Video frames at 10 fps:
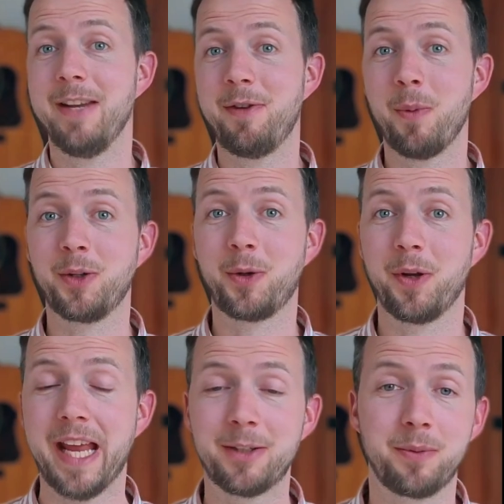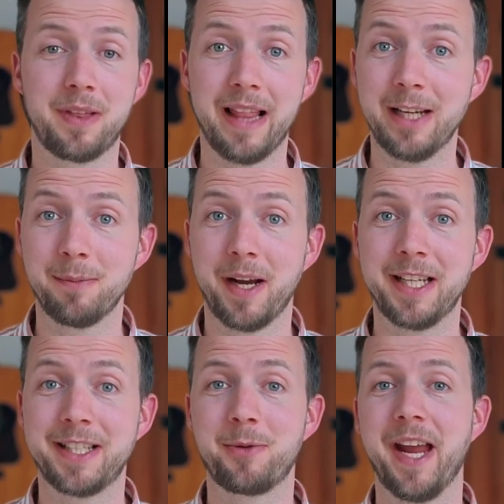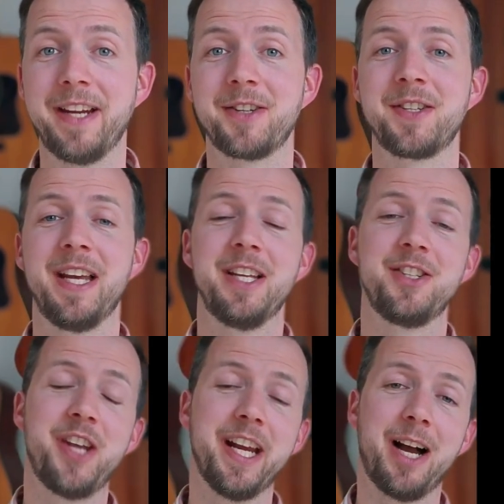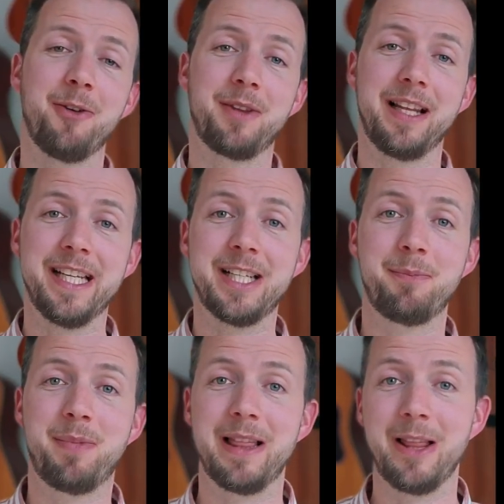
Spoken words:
want to connect with like-minded creators, check out the link below the